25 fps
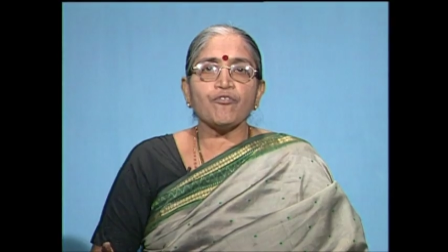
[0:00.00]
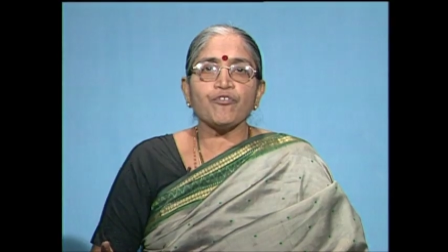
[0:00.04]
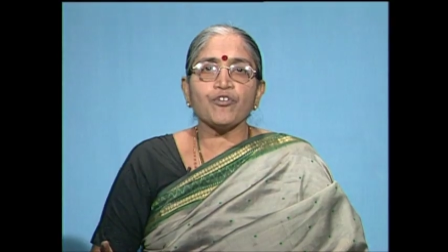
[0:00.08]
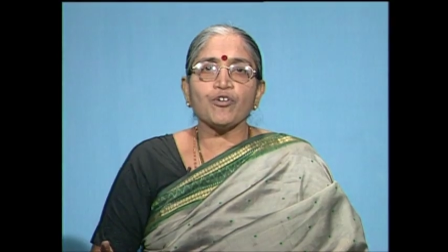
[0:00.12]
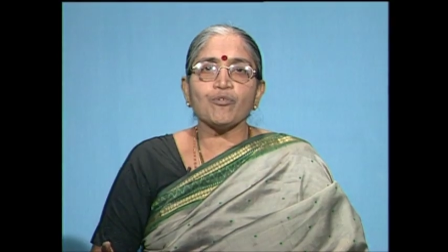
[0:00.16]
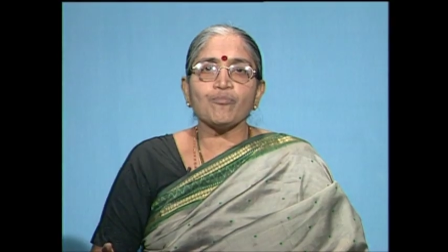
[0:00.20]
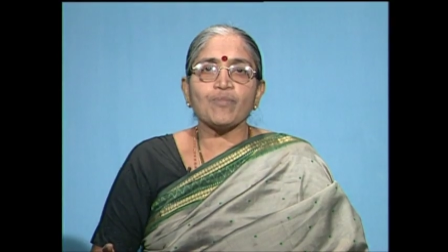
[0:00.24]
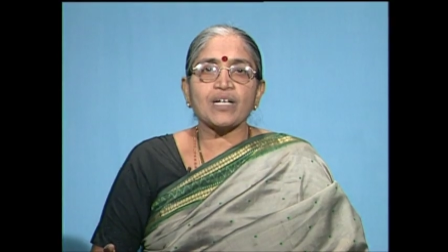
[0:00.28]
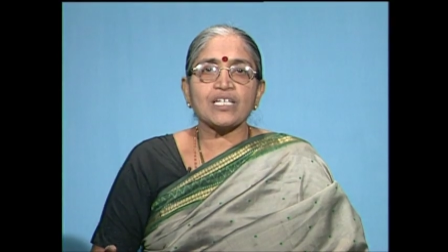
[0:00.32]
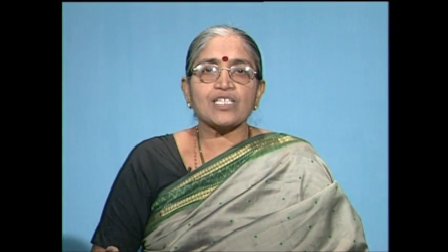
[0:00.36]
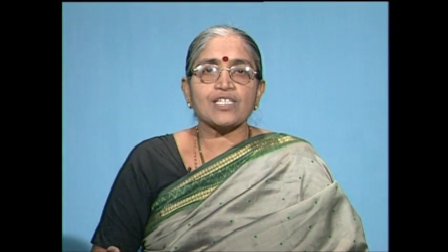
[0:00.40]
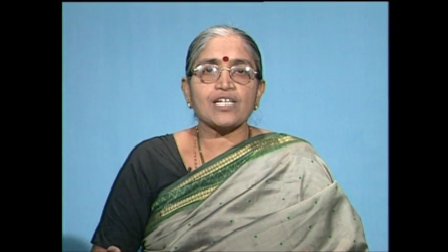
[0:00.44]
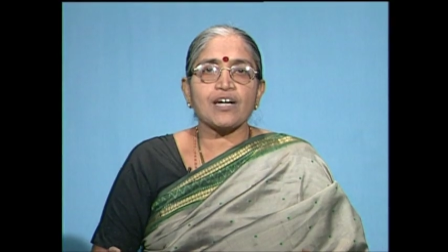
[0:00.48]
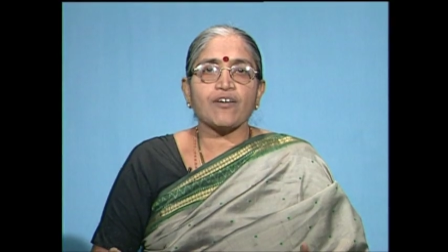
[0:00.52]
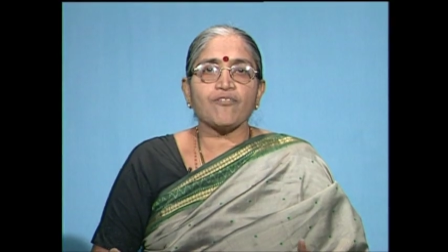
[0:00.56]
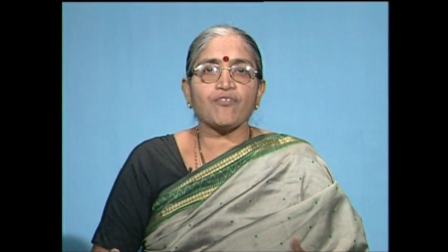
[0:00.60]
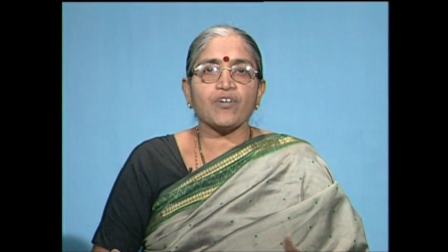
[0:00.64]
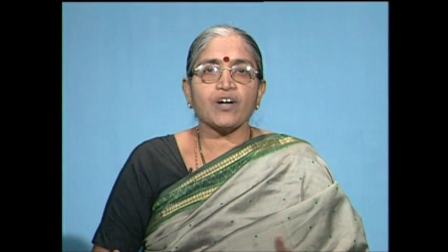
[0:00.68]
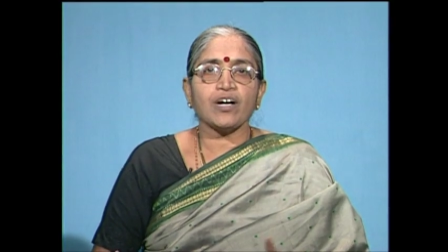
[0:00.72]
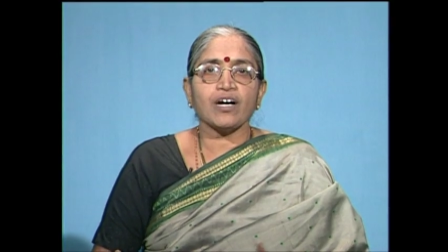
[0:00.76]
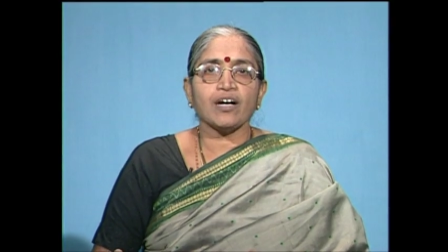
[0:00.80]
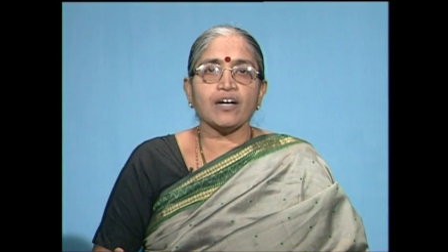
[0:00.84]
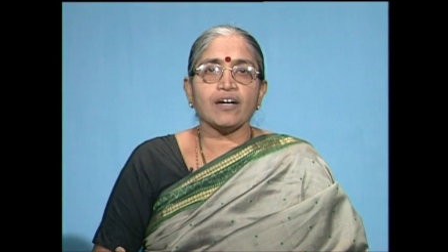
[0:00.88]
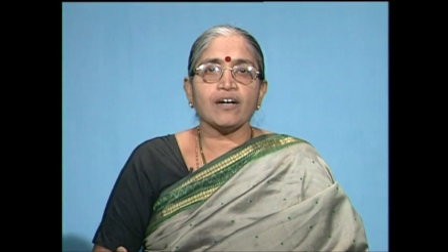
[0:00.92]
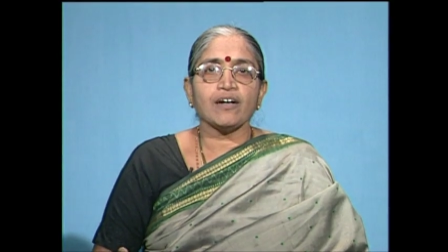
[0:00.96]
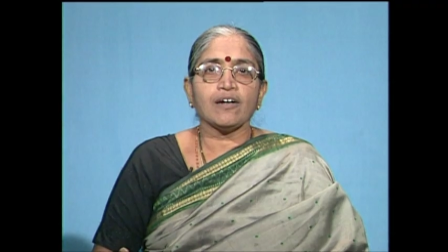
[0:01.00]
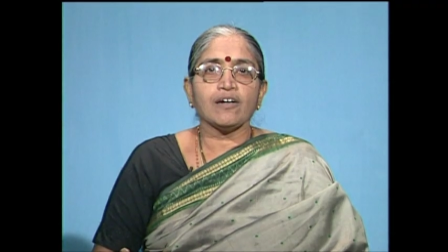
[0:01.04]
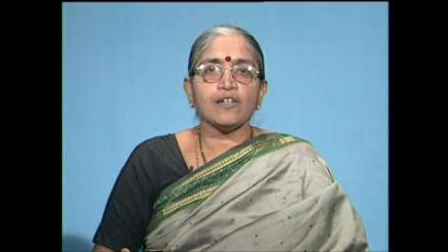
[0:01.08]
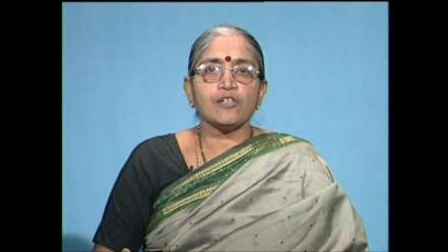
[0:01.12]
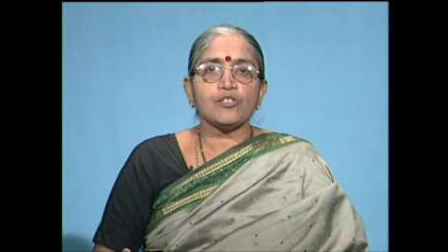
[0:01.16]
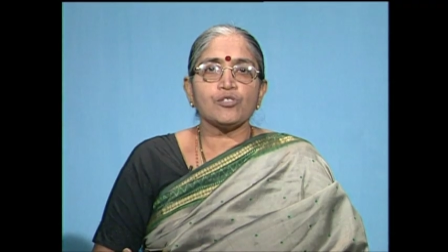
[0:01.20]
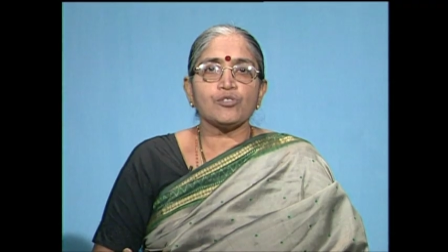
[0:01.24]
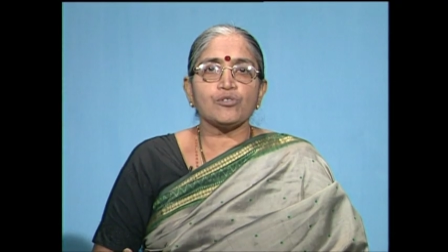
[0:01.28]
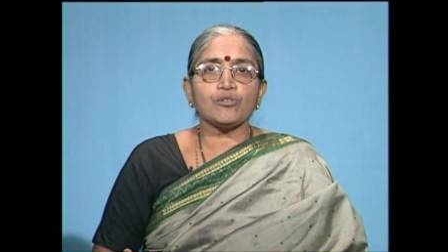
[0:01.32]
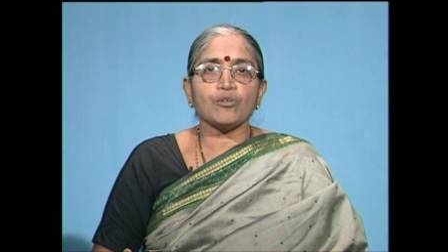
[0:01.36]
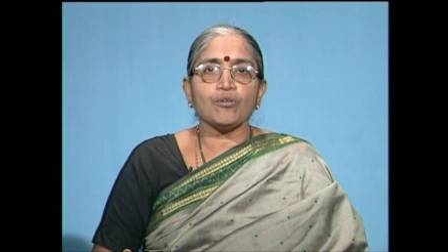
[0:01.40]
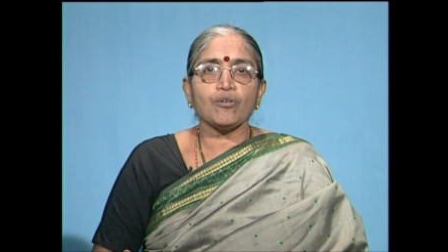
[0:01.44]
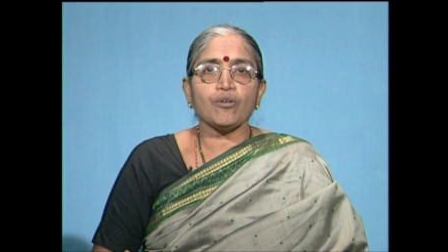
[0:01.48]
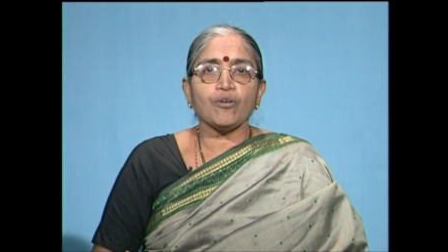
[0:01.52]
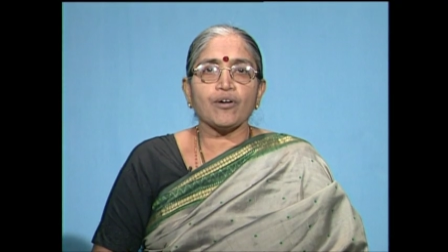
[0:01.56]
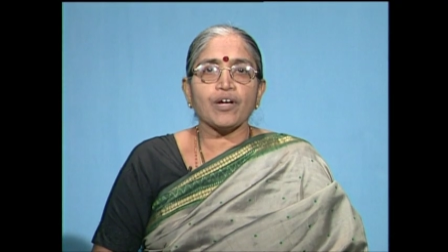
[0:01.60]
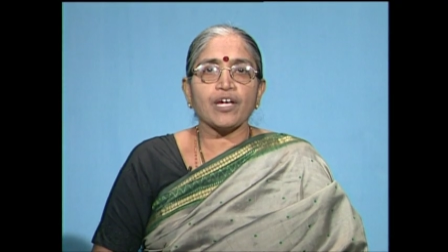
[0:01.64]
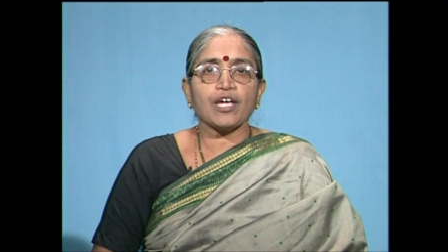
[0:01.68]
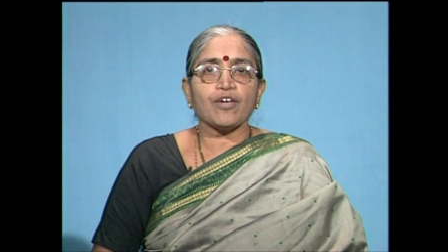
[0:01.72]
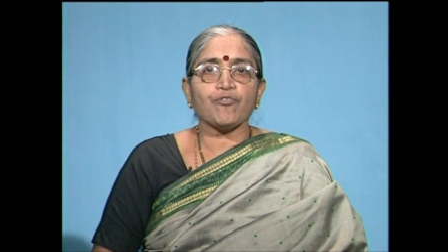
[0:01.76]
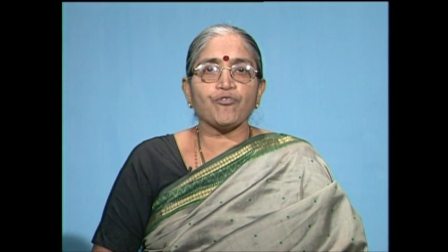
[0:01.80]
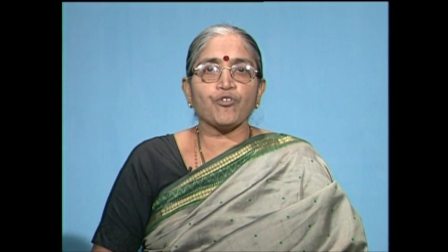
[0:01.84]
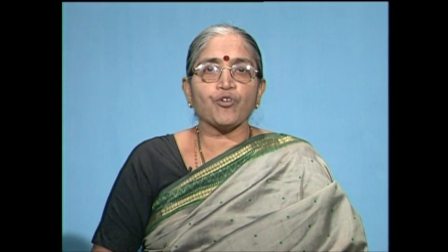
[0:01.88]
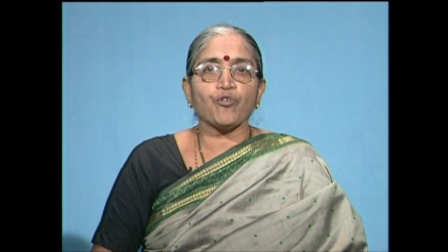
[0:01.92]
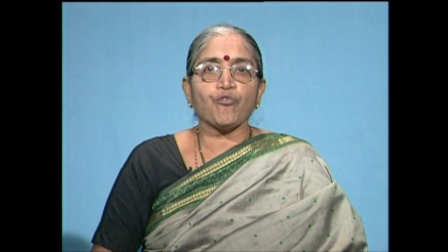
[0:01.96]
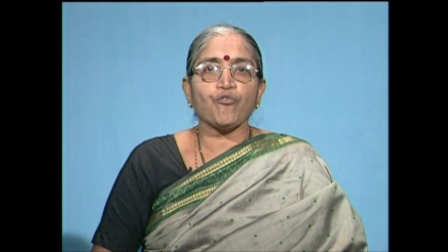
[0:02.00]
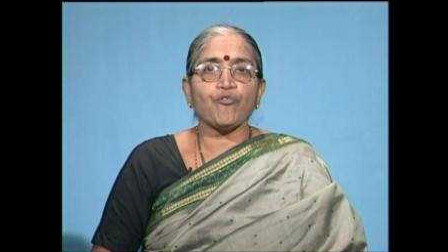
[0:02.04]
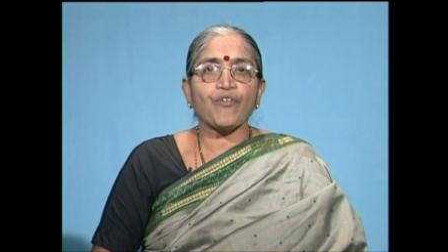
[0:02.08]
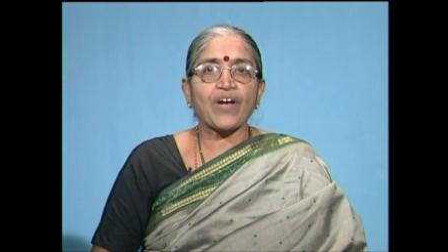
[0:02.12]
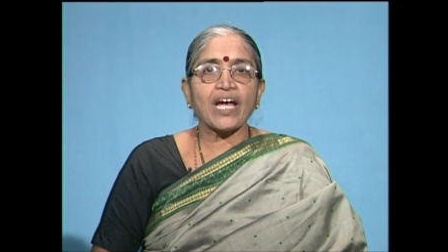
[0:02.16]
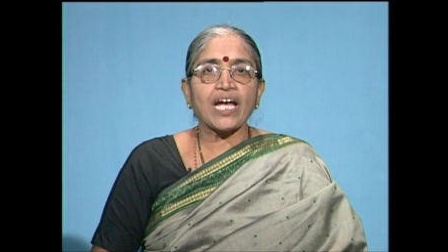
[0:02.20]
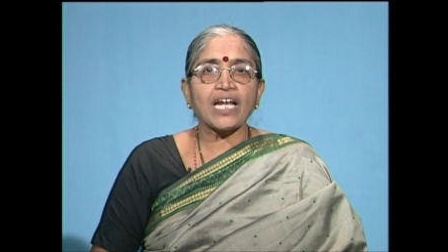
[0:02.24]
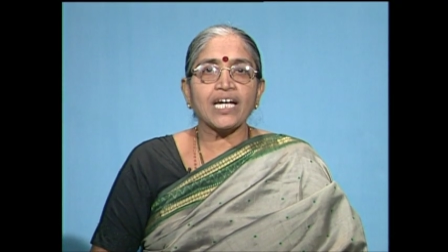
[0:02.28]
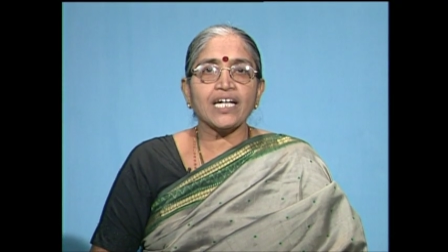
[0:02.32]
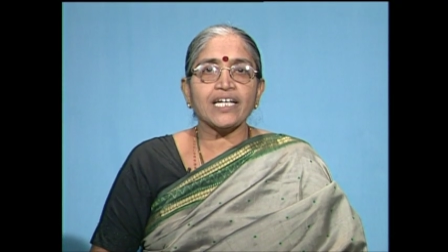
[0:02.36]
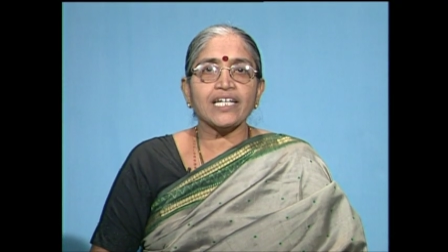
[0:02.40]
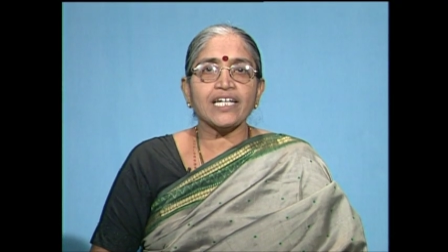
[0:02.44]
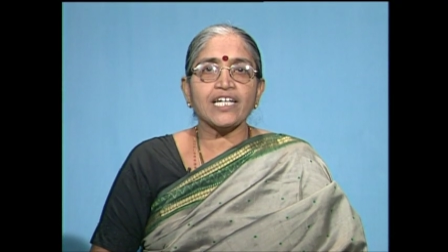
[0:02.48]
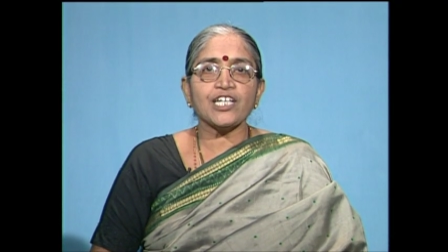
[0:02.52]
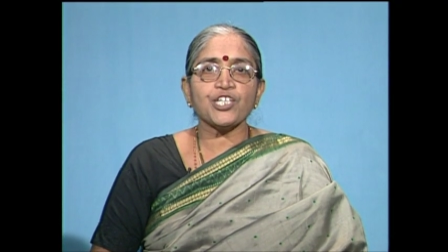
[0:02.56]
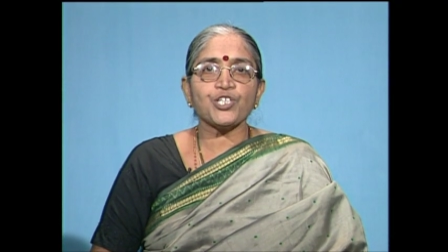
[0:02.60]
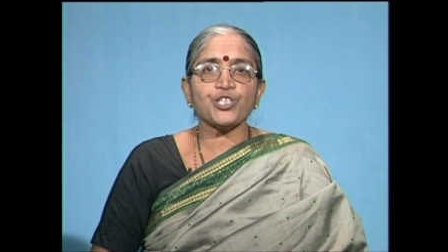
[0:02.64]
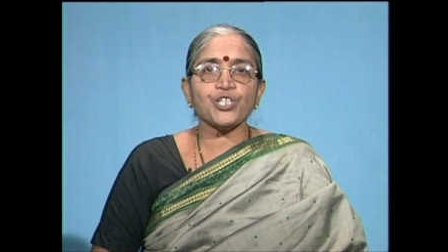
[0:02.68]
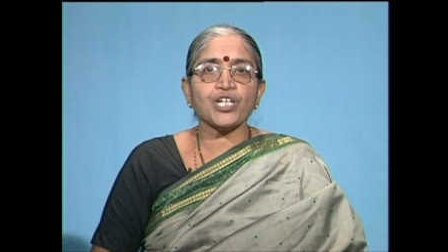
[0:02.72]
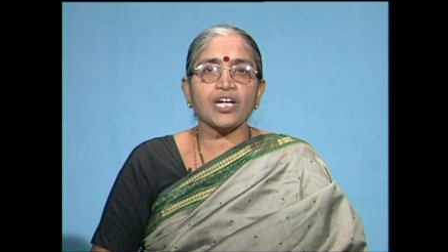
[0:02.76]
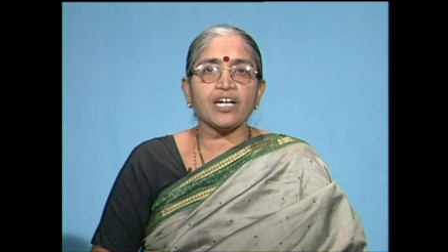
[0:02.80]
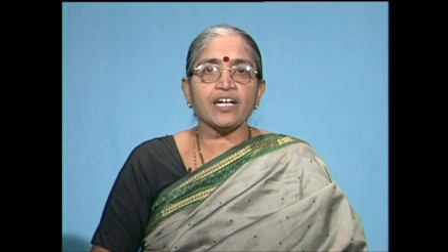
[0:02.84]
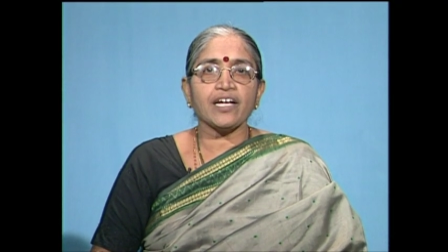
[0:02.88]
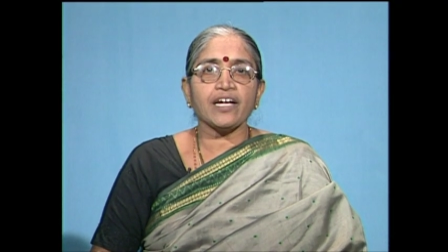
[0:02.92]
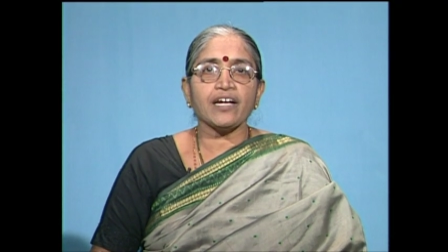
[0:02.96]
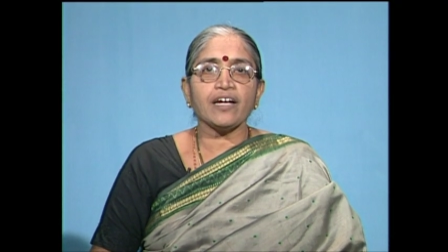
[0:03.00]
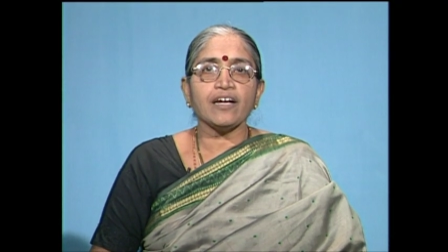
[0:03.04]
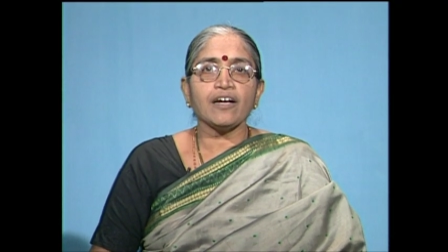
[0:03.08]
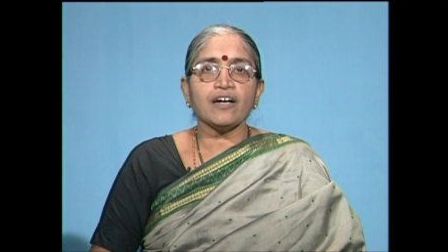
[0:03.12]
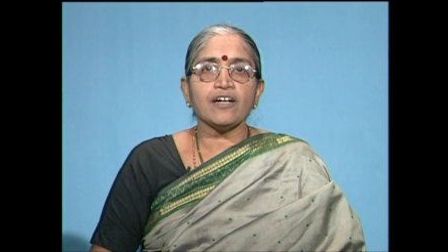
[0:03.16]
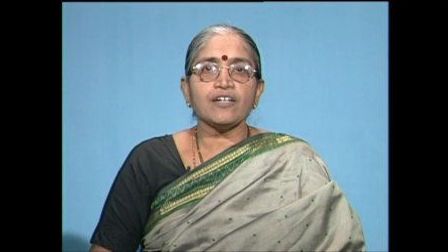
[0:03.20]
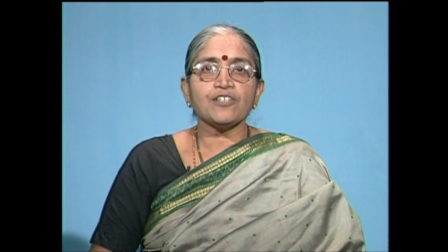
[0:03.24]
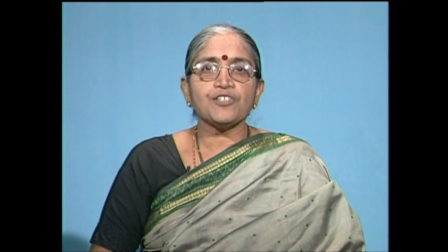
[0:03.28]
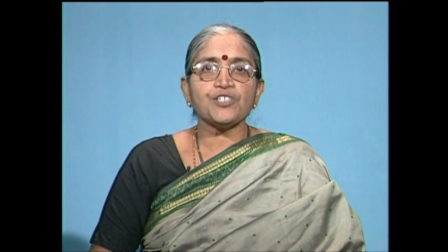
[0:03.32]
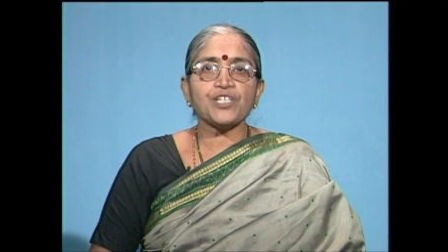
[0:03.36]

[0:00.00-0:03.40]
of you must have heard. So, if you fail initially,